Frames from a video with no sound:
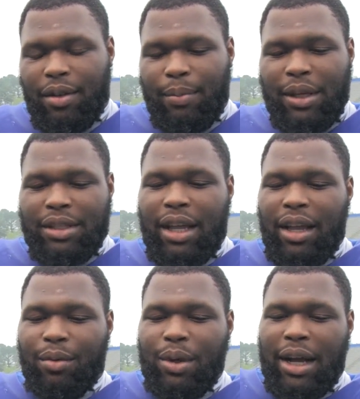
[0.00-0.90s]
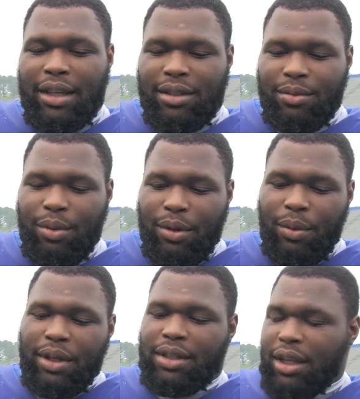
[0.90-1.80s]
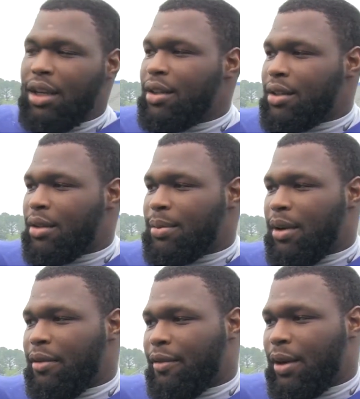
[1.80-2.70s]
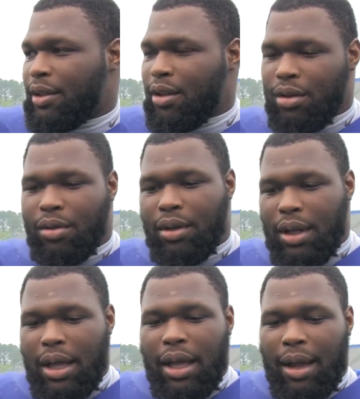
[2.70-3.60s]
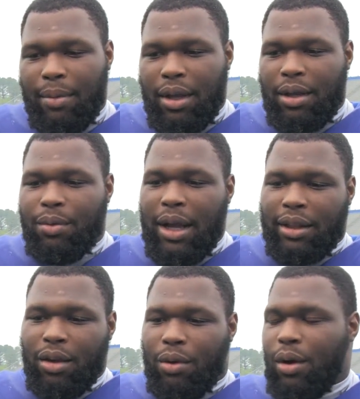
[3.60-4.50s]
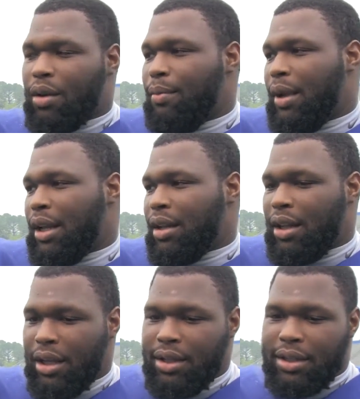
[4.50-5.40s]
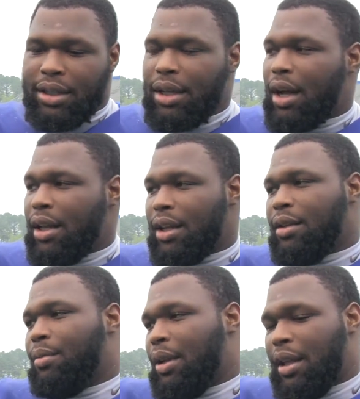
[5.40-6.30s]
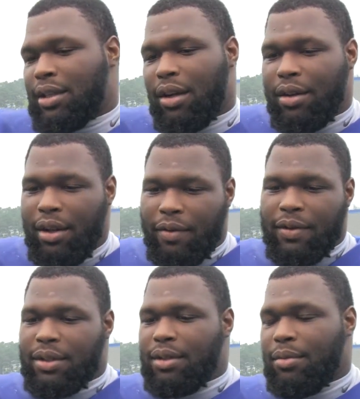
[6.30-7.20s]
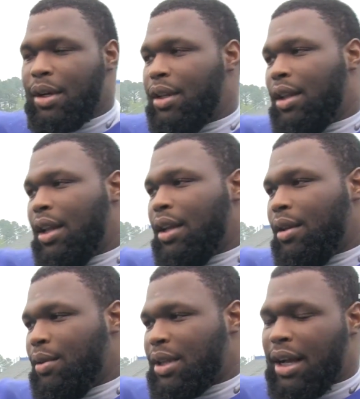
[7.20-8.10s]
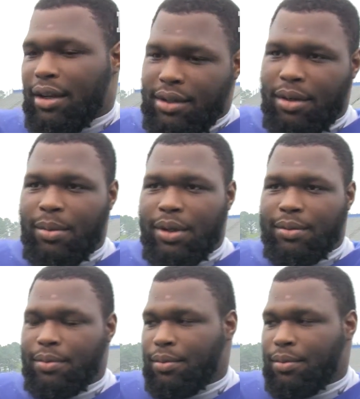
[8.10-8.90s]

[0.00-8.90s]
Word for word: the biggest thing we got is we the seniors up, up front. So I mean, we got that role of being the leaders and all that, but that's the only difference. Other than that, it's kind of similar